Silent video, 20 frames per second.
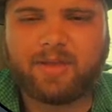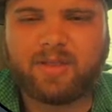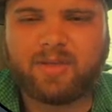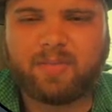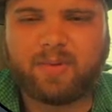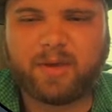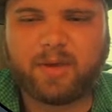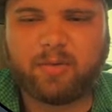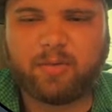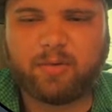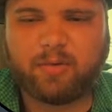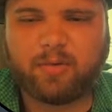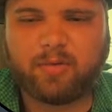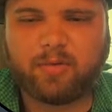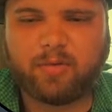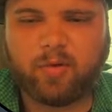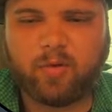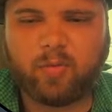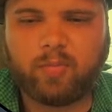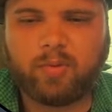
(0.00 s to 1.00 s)
just try and kill
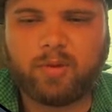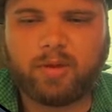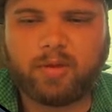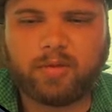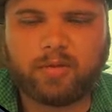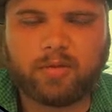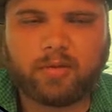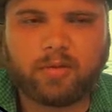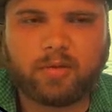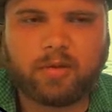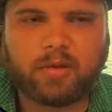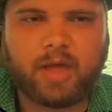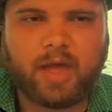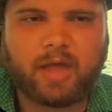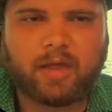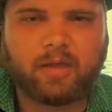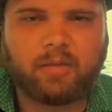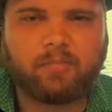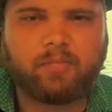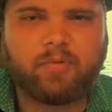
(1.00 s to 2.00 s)
you with damage,
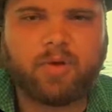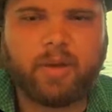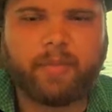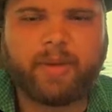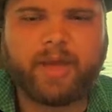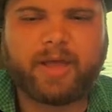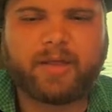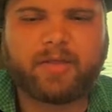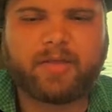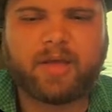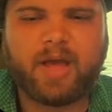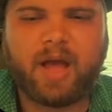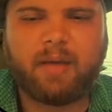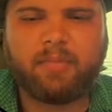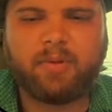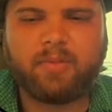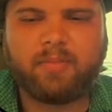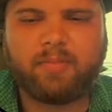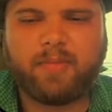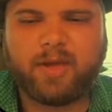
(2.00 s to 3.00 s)
or go for the
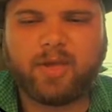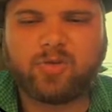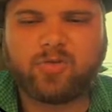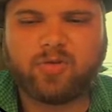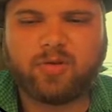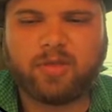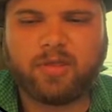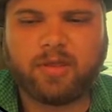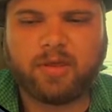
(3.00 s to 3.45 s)
combo kill.